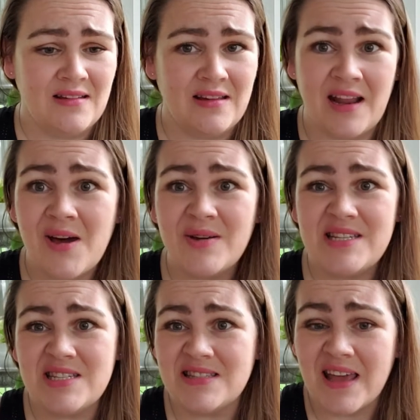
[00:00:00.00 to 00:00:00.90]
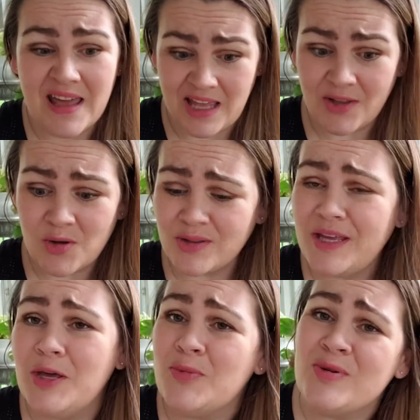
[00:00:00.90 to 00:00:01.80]
And now
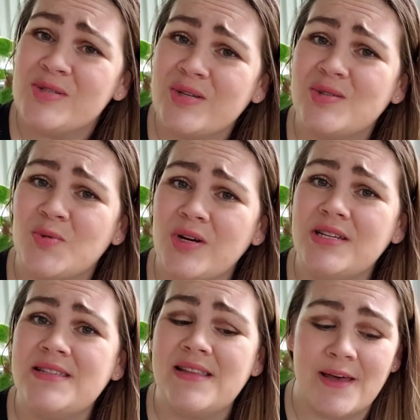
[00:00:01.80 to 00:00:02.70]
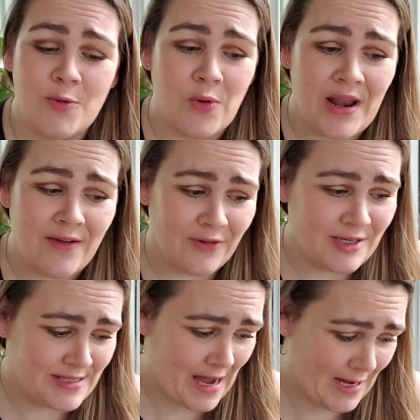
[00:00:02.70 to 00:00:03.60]
he almost looks worse than when I
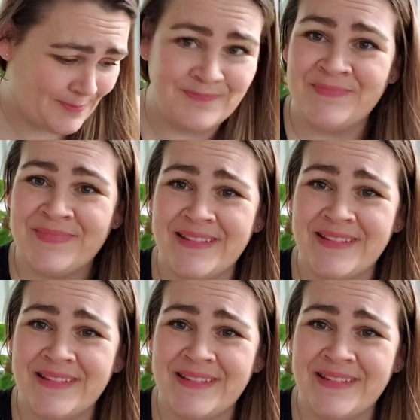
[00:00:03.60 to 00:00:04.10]
first got him.